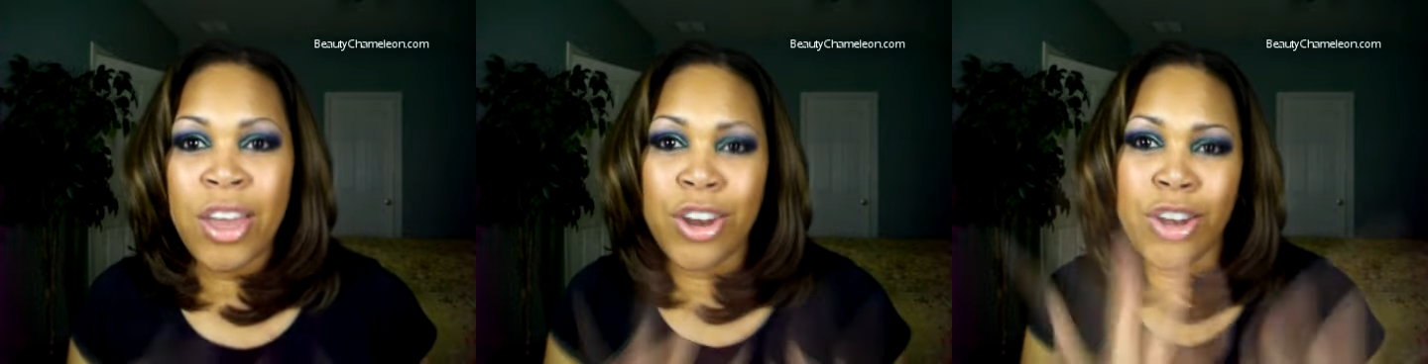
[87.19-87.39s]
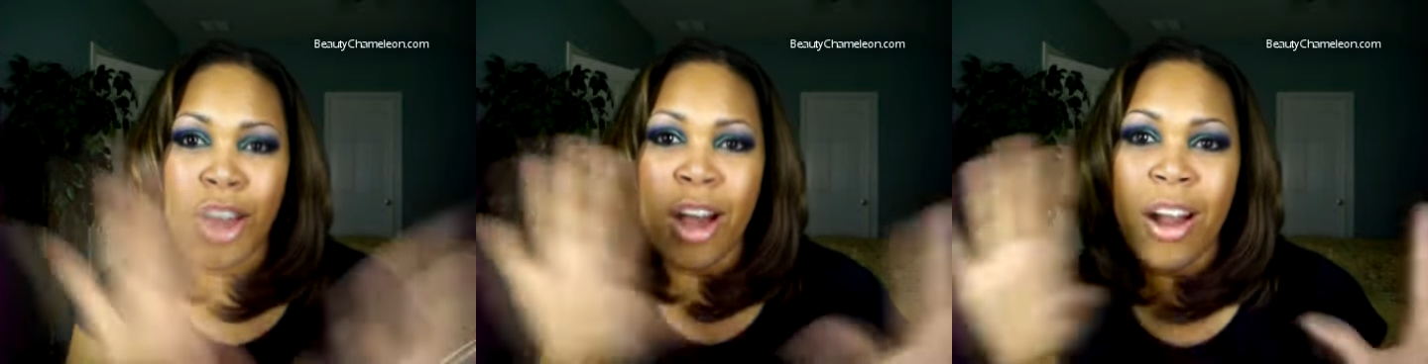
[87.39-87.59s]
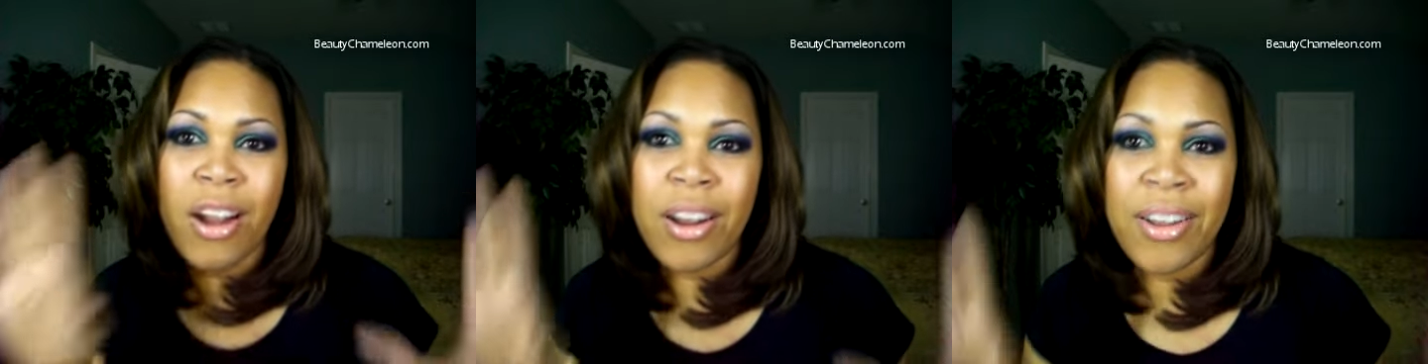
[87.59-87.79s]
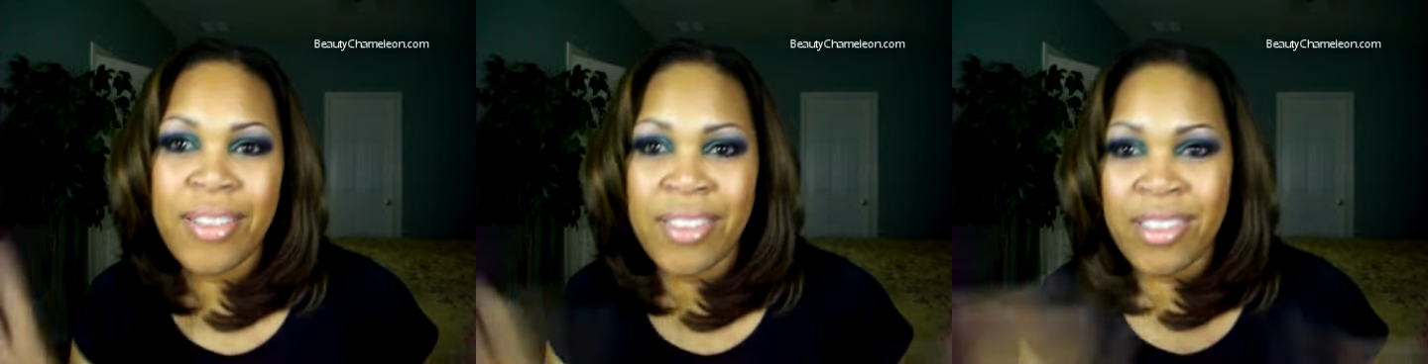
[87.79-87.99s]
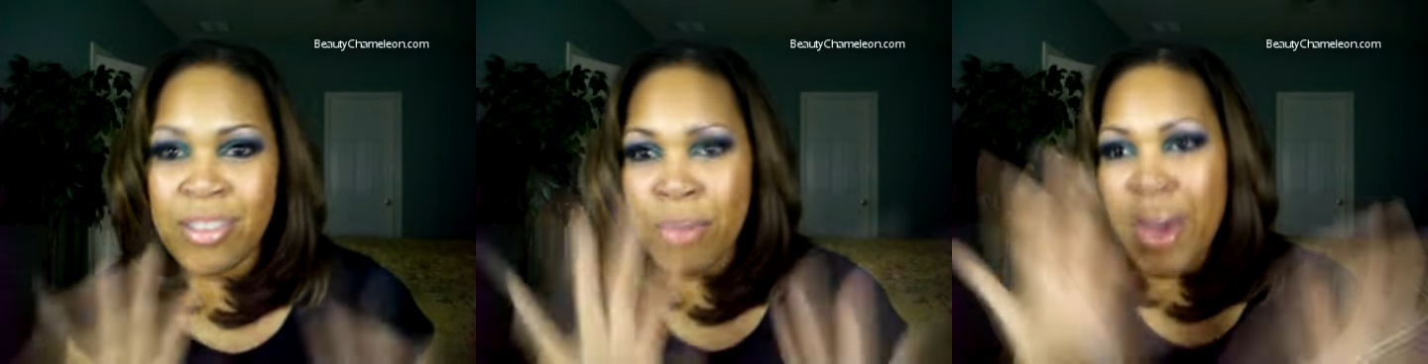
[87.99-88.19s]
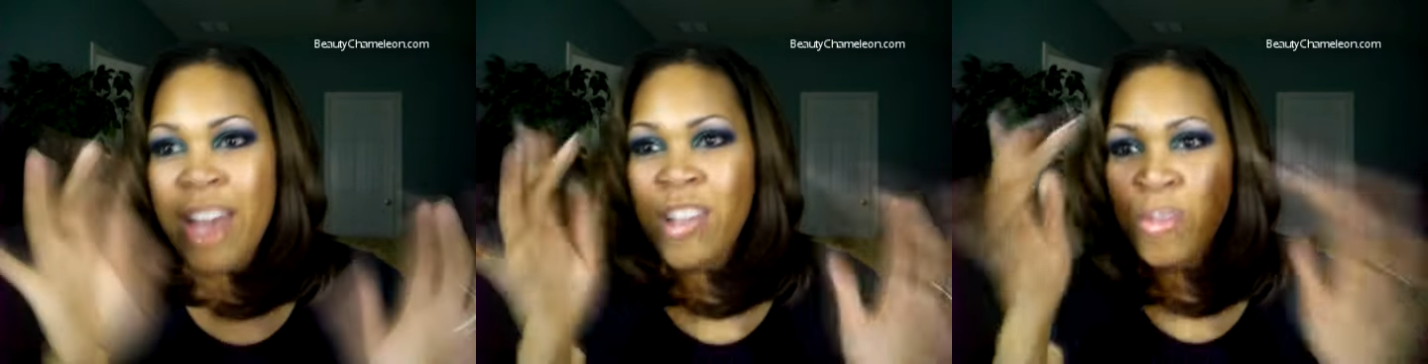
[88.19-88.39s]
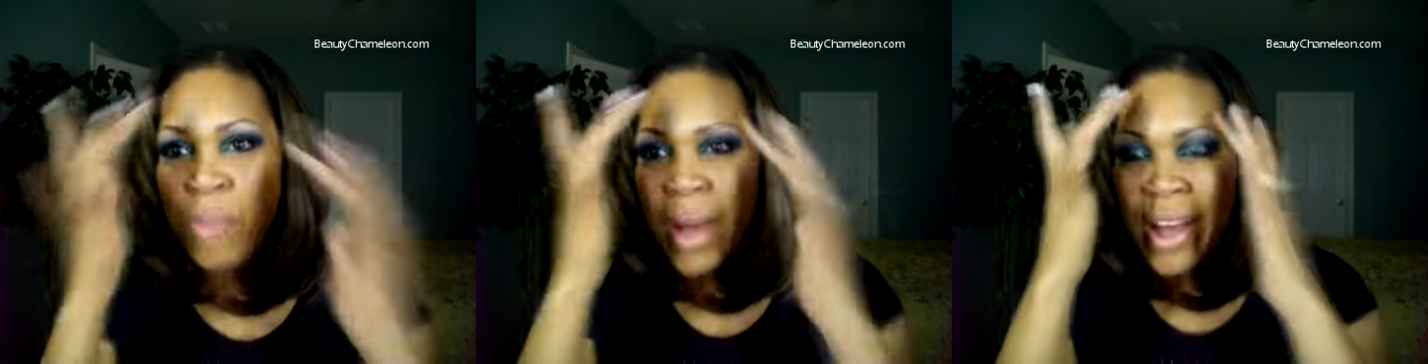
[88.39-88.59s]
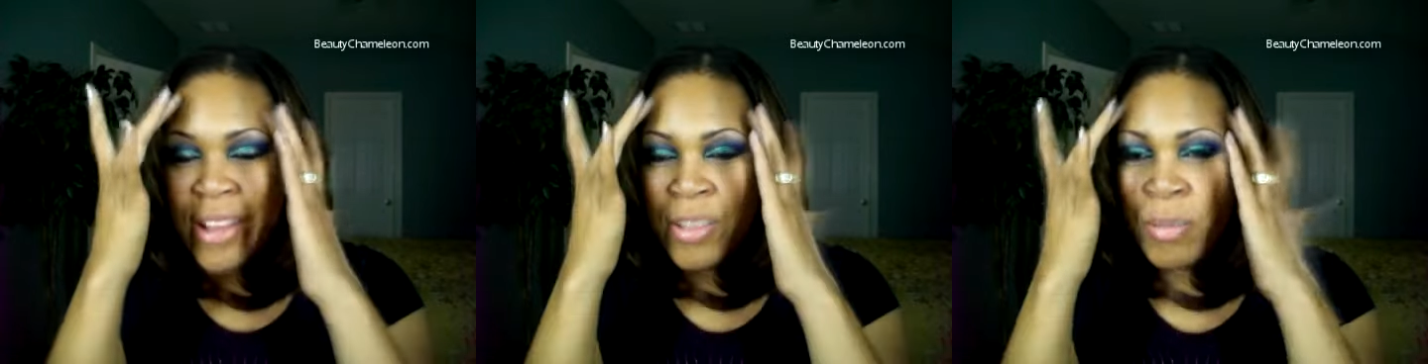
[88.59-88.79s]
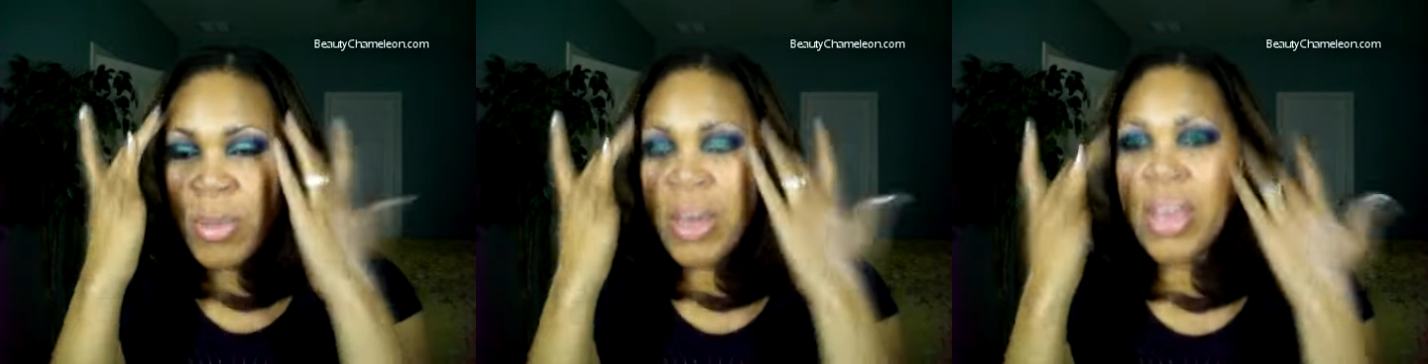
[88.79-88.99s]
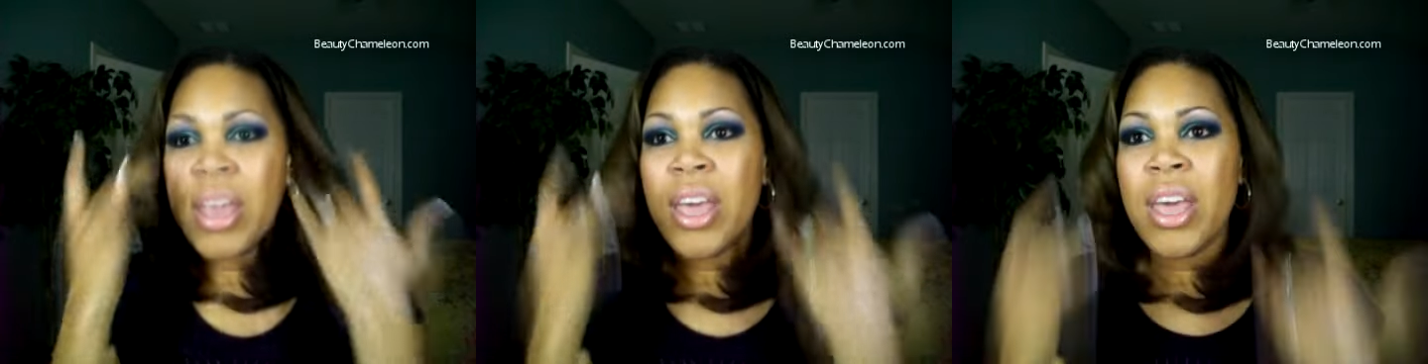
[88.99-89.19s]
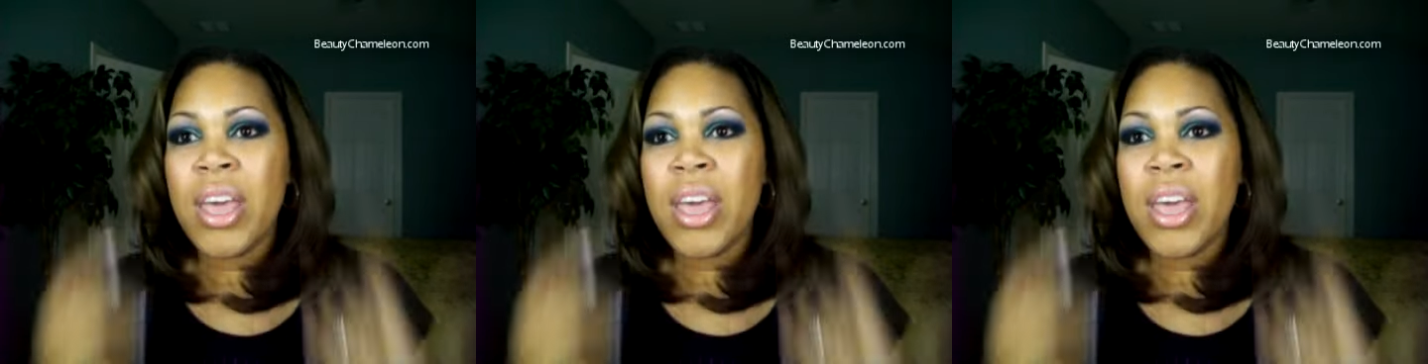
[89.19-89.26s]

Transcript: NARS and Smashbox, but